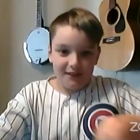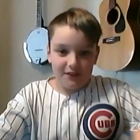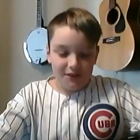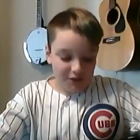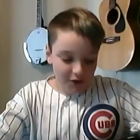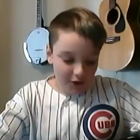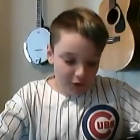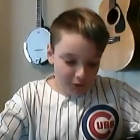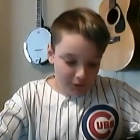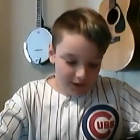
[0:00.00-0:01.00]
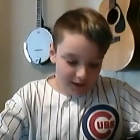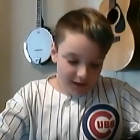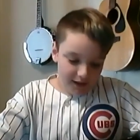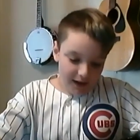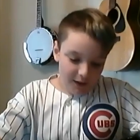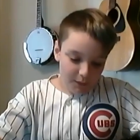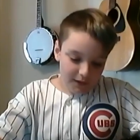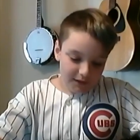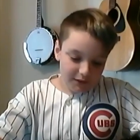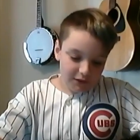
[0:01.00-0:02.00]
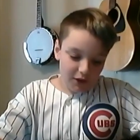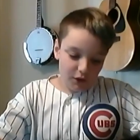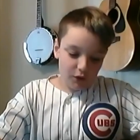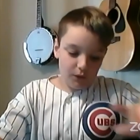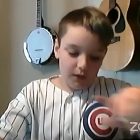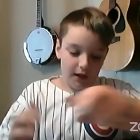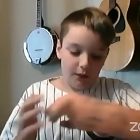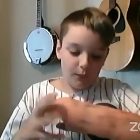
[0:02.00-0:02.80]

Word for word: So I want to know